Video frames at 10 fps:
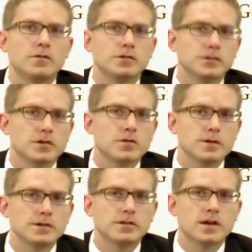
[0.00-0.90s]
It's going to
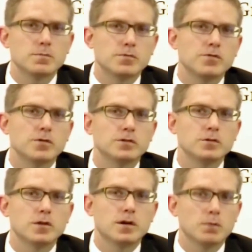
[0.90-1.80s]
reach that before
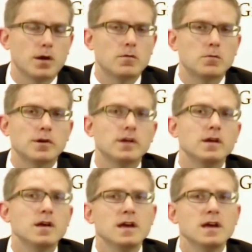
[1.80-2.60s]
too long, probably.